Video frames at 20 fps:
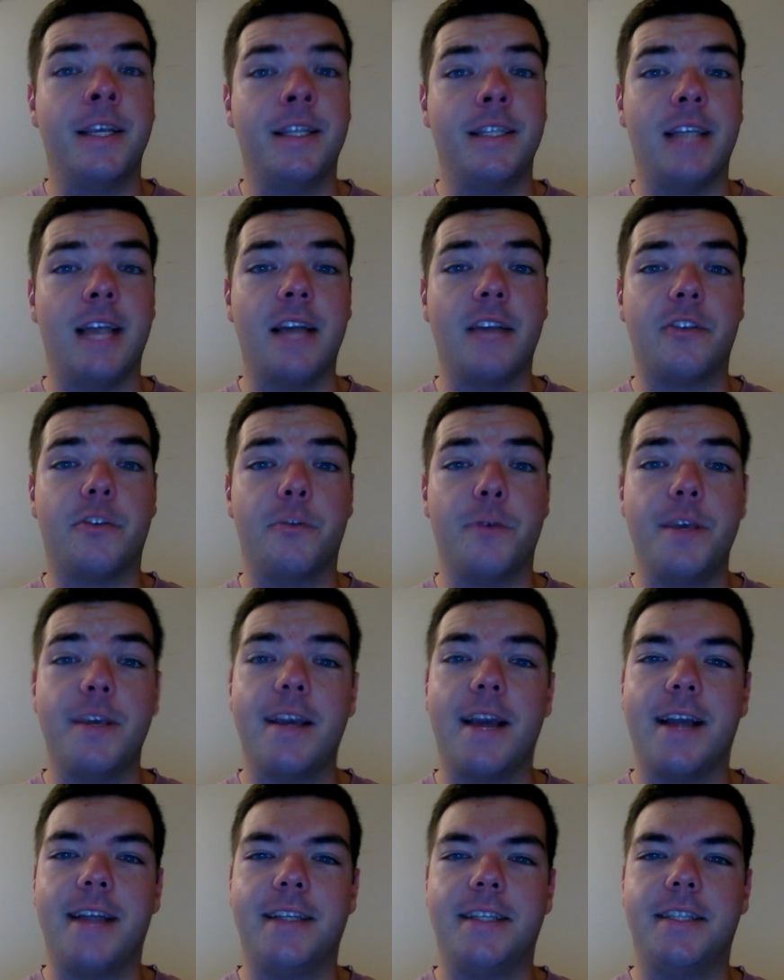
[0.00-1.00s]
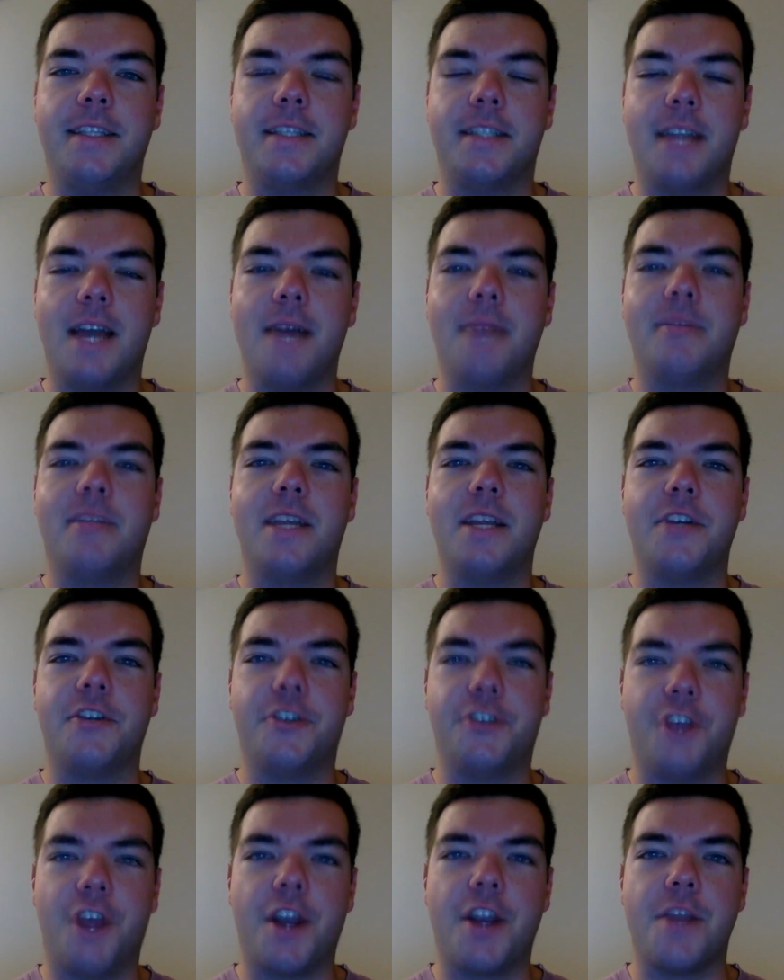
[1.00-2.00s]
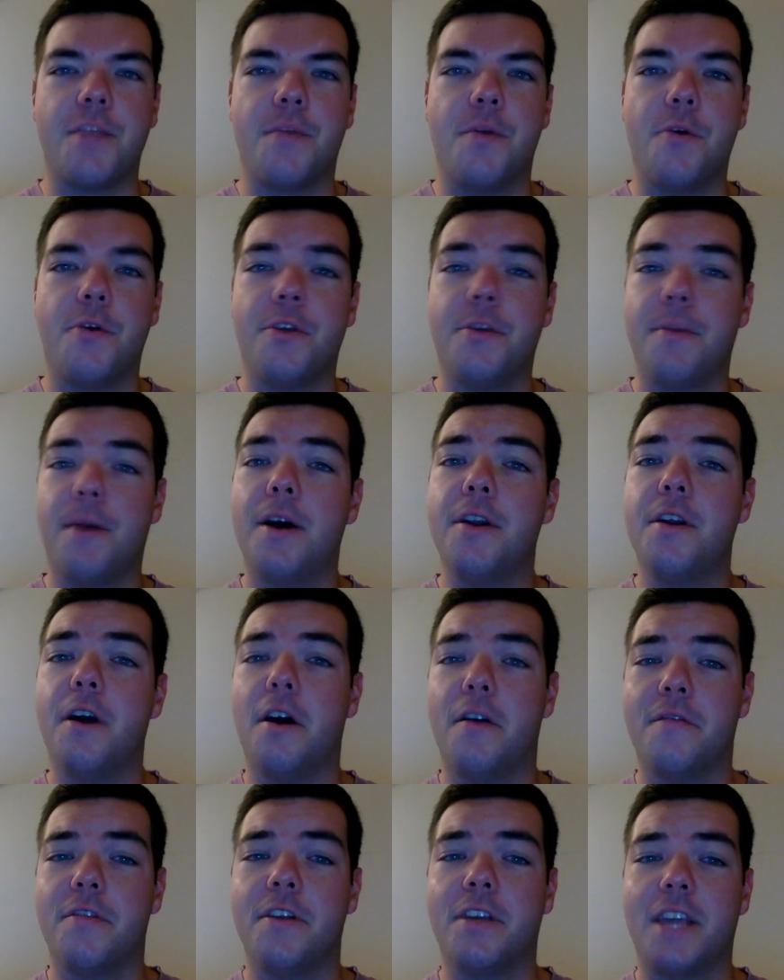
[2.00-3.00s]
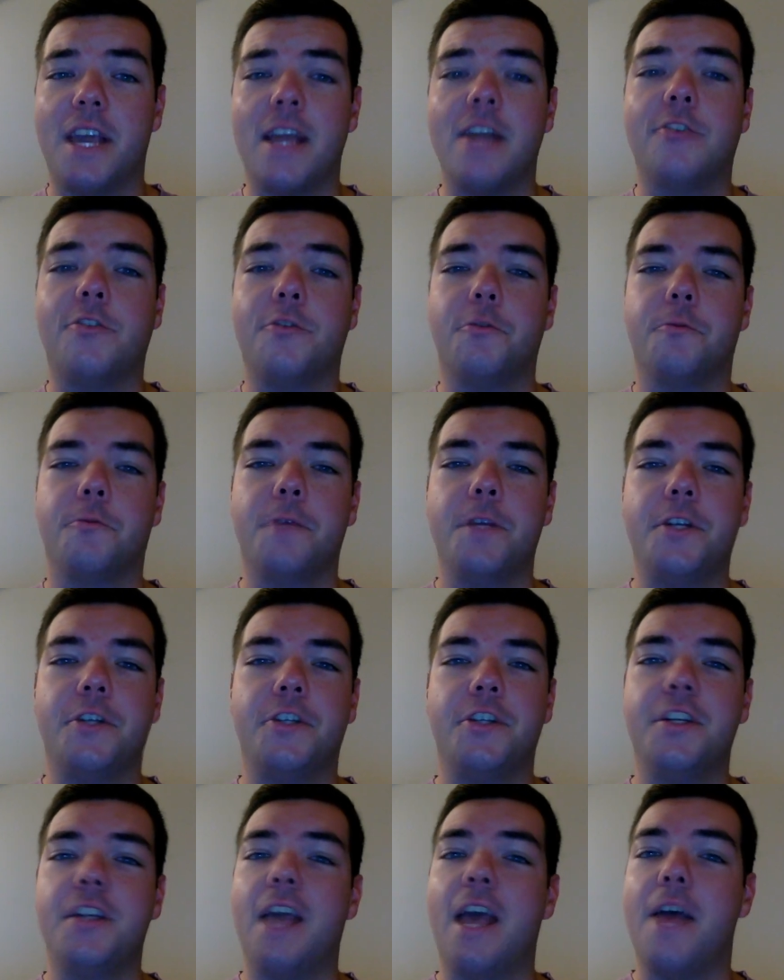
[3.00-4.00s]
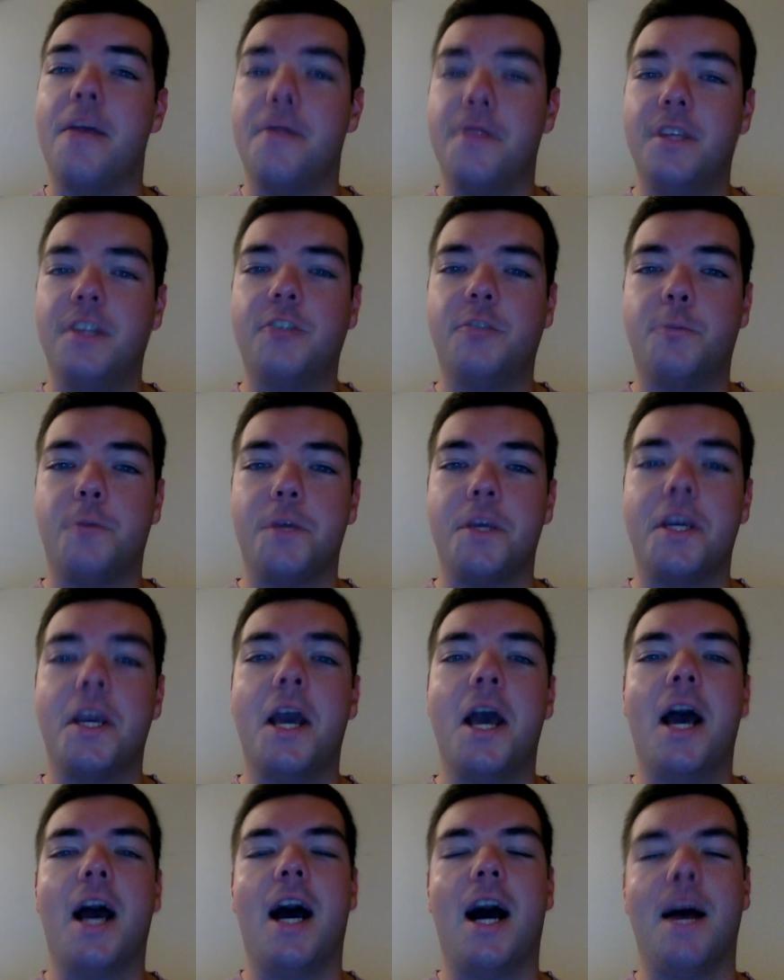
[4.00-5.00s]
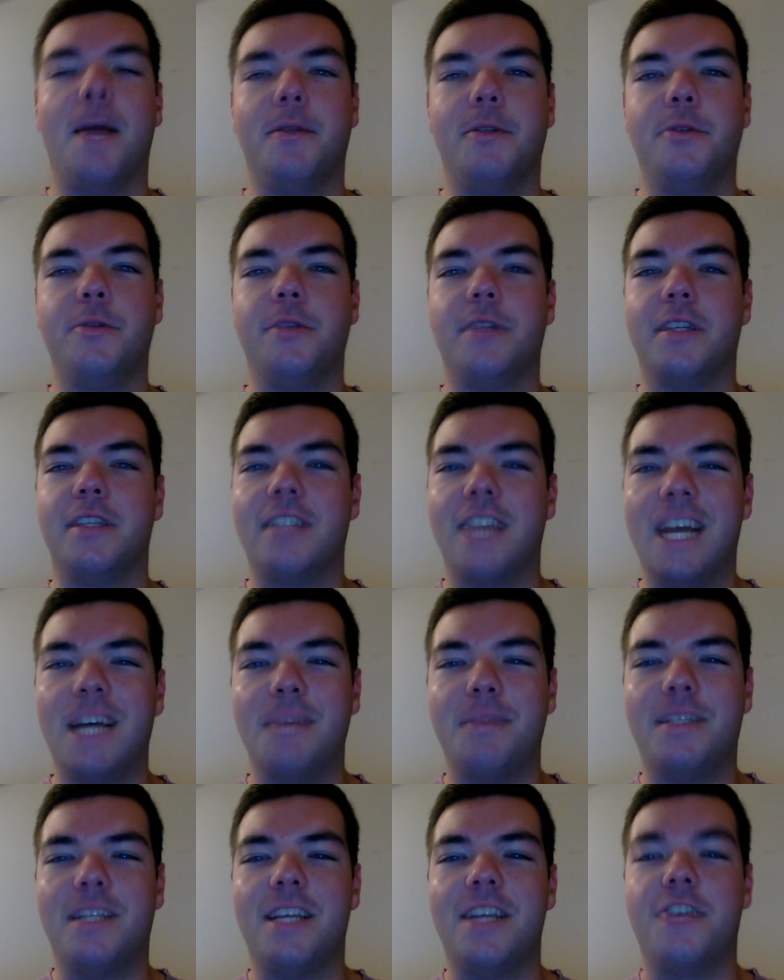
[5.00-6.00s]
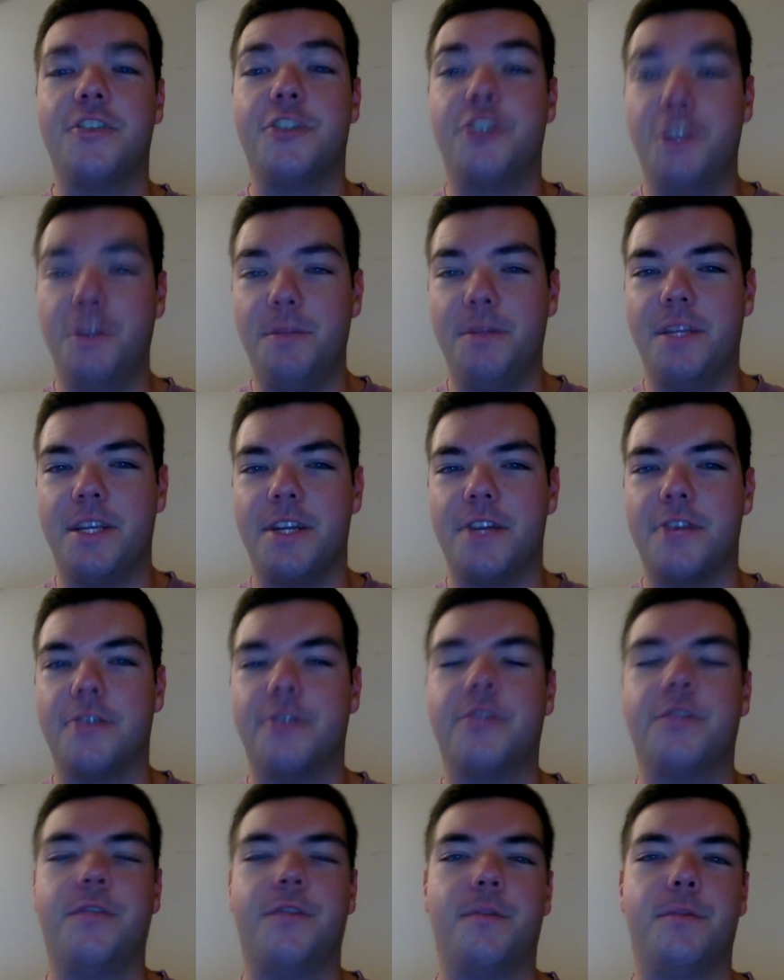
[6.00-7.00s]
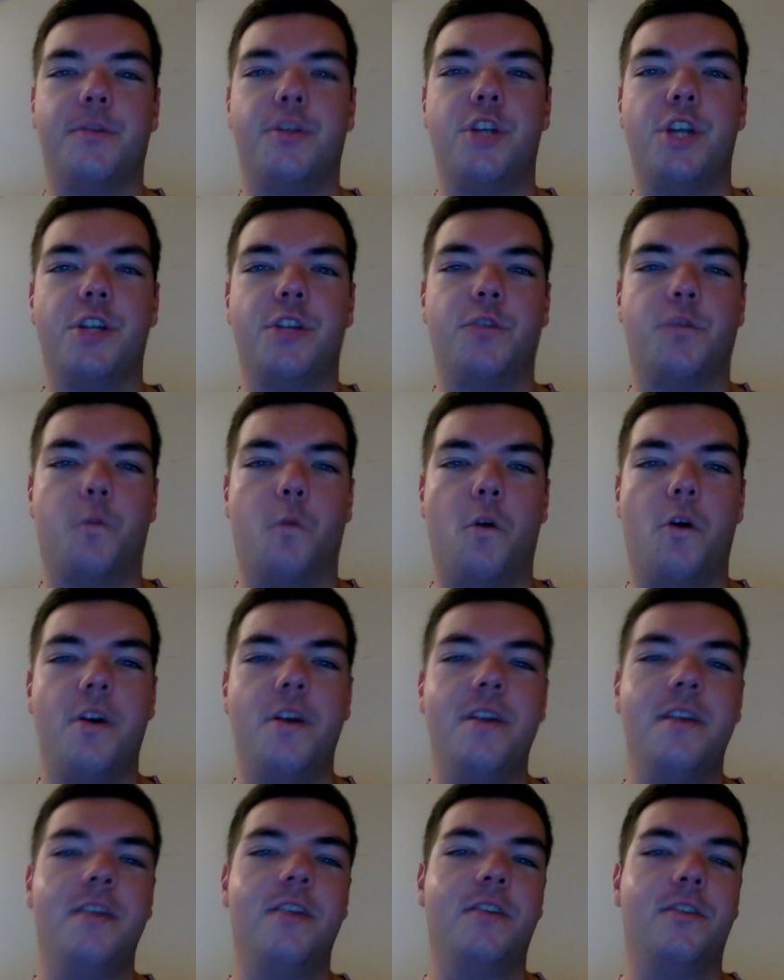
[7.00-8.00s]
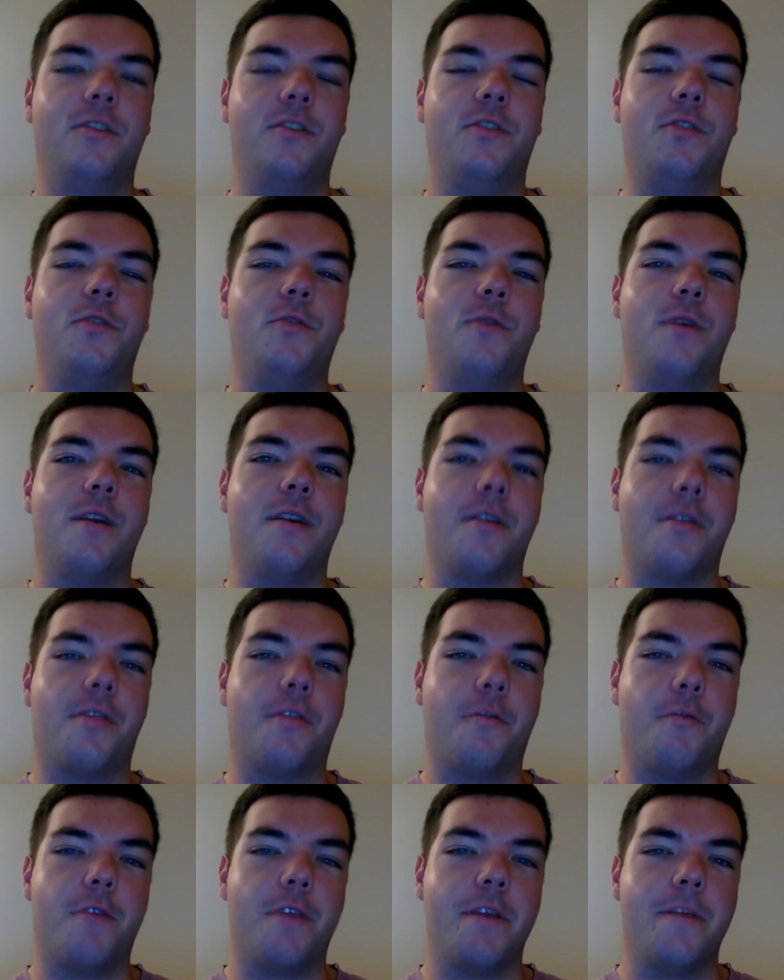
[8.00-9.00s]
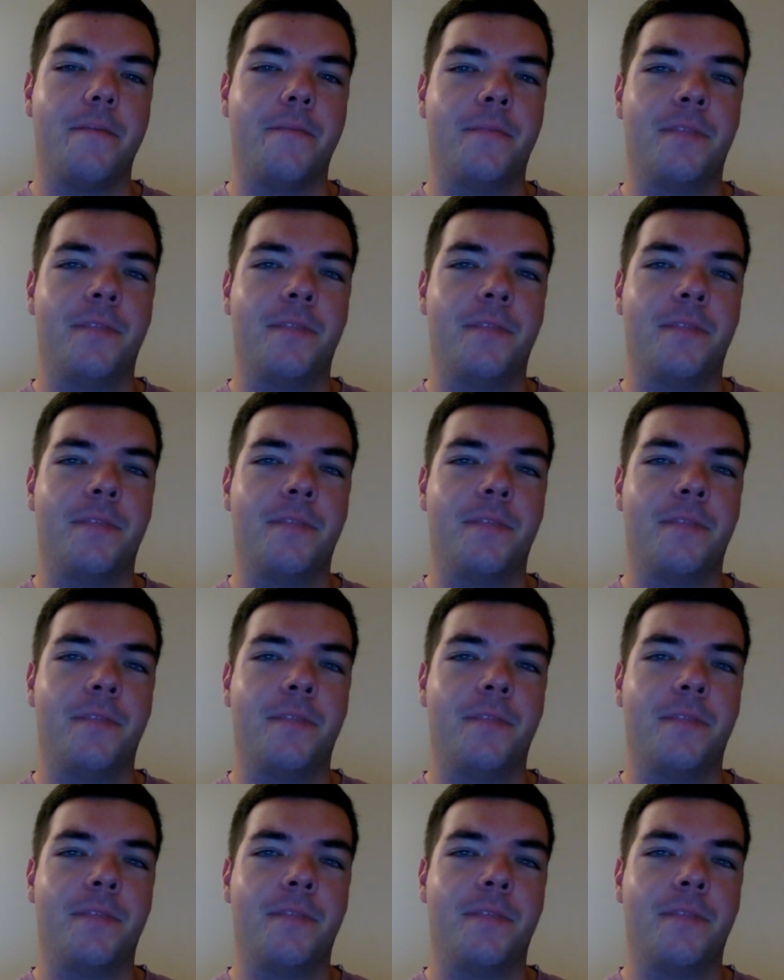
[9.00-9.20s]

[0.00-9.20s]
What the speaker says: Last week I did the top 10 shiny Pokemon of the Kanto region, and this week I'm doing the top 10 gym leaders from Gens 1, 2, and 3.